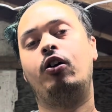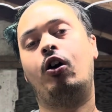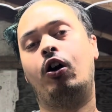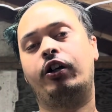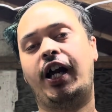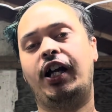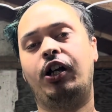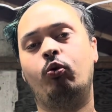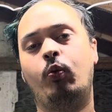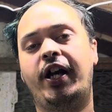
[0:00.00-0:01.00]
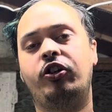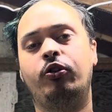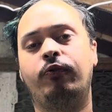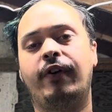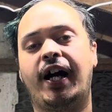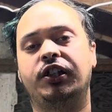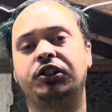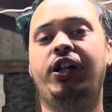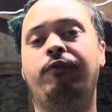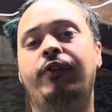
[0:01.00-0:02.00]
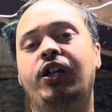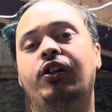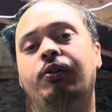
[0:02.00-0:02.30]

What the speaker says: are gaining way too fast? You feed them